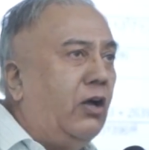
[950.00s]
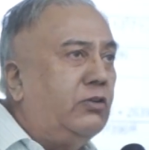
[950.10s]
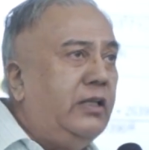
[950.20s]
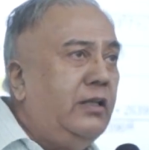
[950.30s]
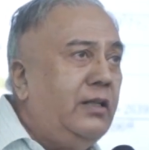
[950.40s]

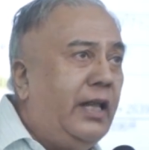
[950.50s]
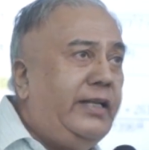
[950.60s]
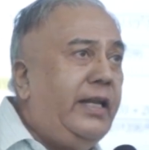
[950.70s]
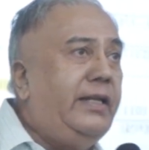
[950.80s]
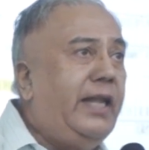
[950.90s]
down in
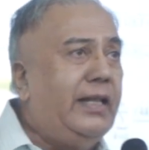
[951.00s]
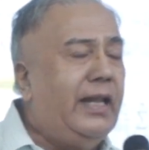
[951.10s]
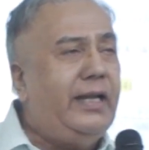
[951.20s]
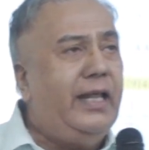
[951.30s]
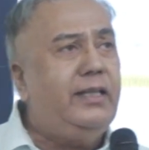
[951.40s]

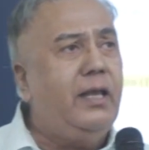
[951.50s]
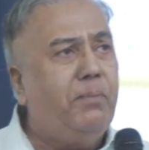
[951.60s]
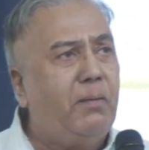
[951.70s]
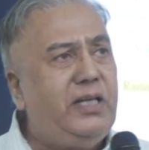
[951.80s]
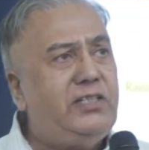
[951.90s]
1910 and I
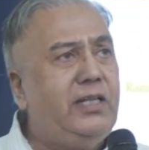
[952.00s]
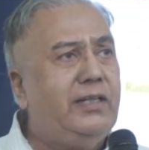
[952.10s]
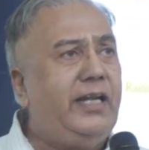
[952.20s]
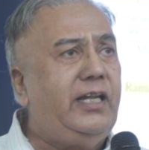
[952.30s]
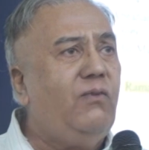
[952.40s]
think published
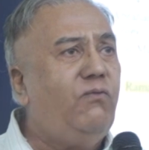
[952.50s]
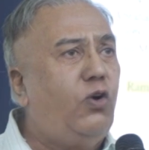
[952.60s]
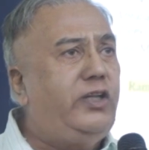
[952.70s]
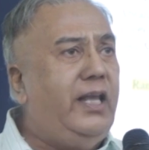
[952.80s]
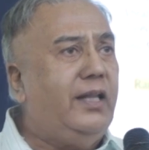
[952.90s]
in
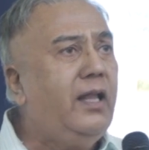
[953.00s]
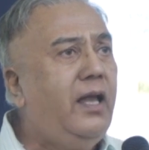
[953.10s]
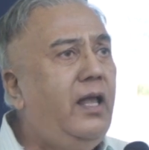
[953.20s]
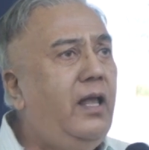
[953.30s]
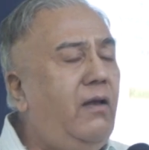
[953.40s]
1914.
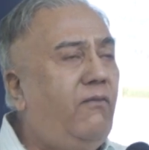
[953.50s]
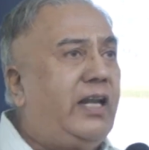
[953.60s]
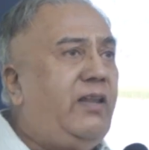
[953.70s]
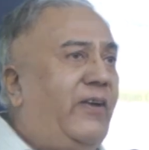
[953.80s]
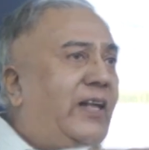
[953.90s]
For the